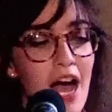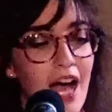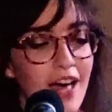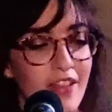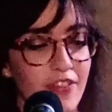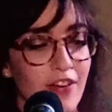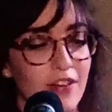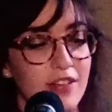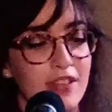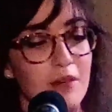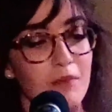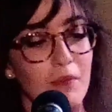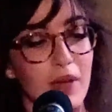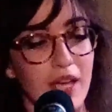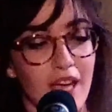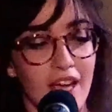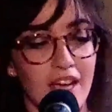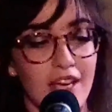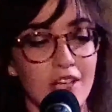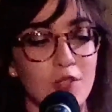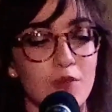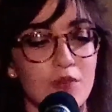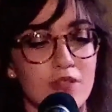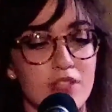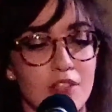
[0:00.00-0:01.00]
I thought that my
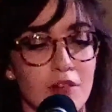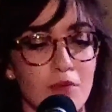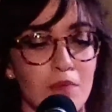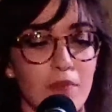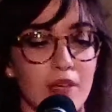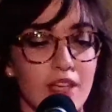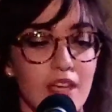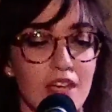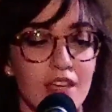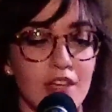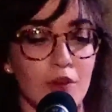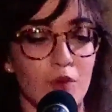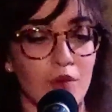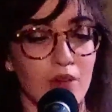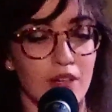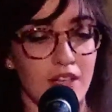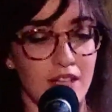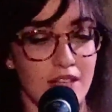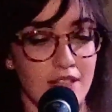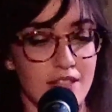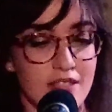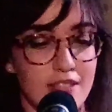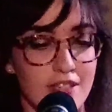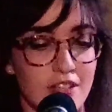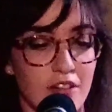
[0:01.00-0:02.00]
age was still making you
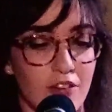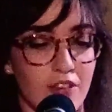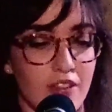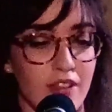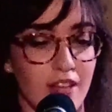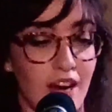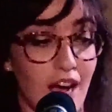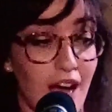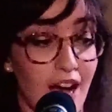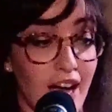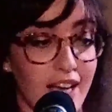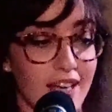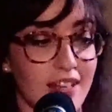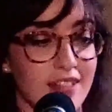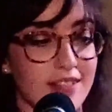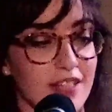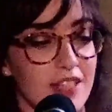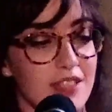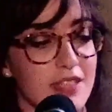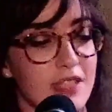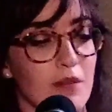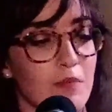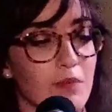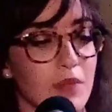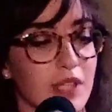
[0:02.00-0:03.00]
uneasy, or that I had
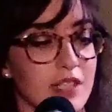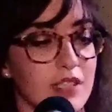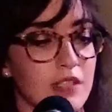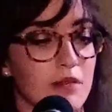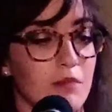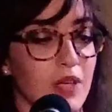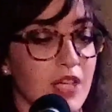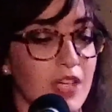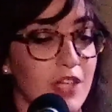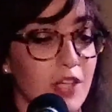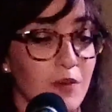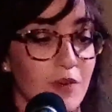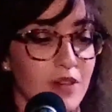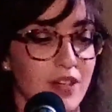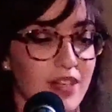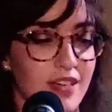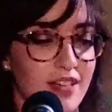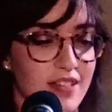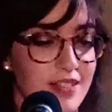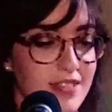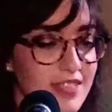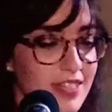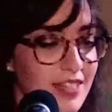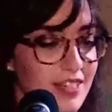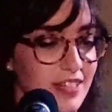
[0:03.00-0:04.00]
done something to make you
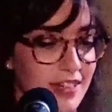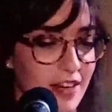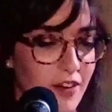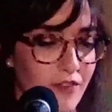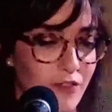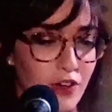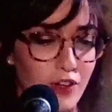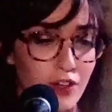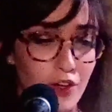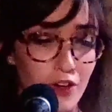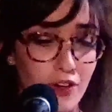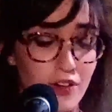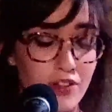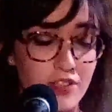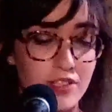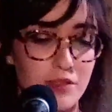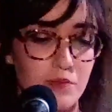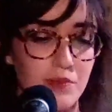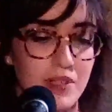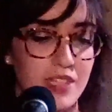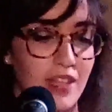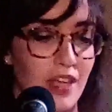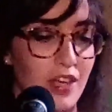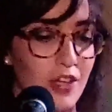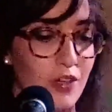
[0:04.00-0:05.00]
uneasy. It never occurred to
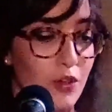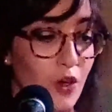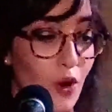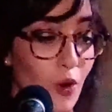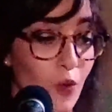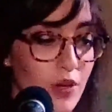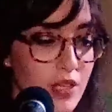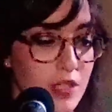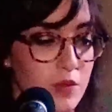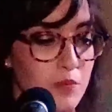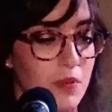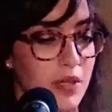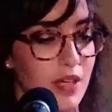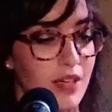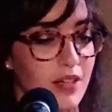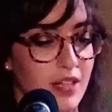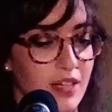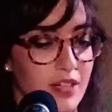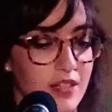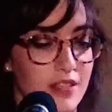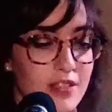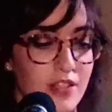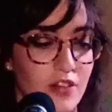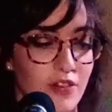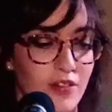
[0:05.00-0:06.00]
me that you'd always be
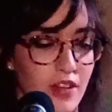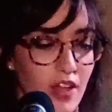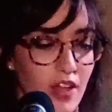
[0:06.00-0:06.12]
uneasy,